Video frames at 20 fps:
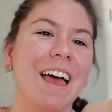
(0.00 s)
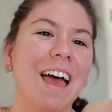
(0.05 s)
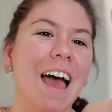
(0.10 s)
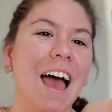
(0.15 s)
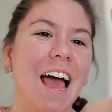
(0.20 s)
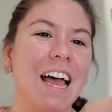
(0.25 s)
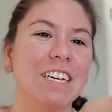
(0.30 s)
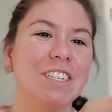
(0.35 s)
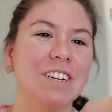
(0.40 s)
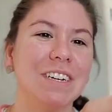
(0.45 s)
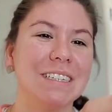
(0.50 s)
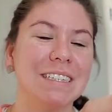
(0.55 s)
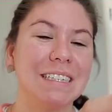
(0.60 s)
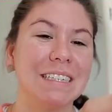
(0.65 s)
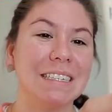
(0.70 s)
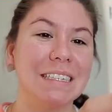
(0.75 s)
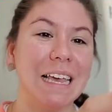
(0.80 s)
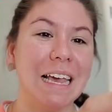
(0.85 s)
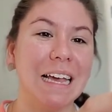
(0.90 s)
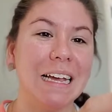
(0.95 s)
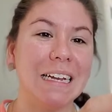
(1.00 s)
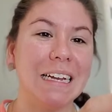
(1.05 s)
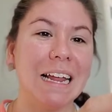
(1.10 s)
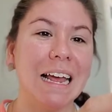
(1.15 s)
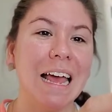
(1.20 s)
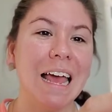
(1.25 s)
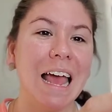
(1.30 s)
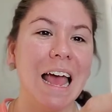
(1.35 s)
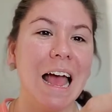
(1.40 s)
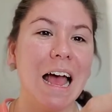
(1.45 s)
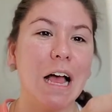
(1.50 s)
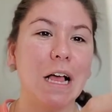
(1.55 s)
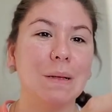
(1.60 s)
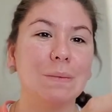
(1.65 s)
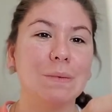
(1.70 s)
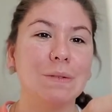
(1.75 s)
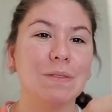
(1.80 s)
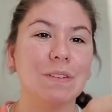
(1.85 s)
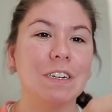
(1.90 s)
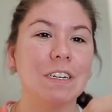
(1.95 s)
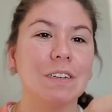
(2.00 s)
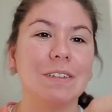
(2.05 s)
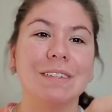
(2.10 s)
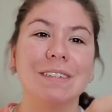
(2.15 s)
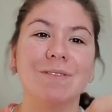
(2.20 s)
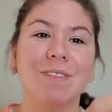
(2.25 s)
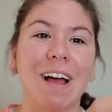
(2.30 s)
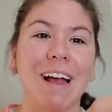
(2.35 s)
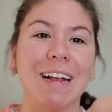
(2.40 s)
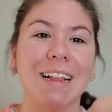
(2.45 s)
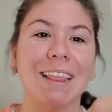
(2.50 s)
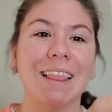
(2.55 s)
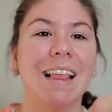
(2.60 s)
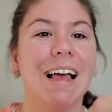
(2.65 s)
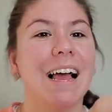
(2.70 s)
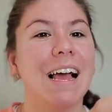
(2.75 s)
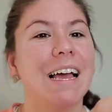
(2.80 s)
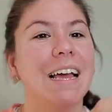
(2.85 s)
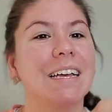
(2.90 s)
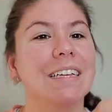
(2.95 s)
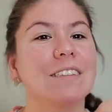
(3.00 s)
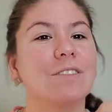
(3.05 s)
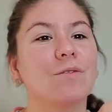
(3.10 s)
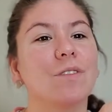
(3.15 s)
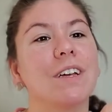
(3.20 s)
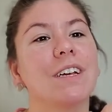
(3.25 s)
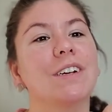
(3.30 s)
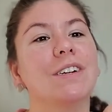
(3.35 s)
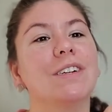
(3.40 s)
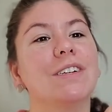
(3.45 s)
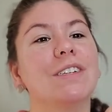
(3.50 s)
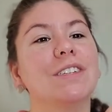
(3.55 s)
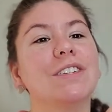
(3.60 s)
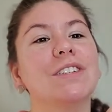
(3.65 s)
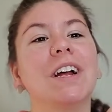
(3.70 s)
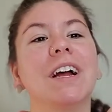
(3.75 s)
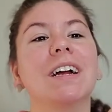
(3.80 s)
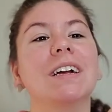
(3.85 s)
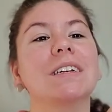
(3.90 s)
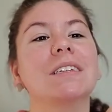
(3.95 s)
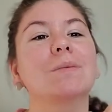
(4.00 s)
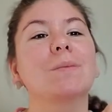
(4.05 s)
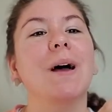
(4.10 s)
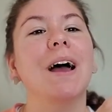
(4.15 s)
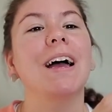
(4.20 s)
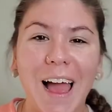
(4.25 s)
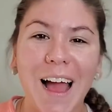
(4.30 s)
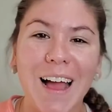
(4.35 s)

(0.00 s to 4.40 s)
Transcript: Hydrates the skin, helps reduce fine lines, wrinkles, dark spot.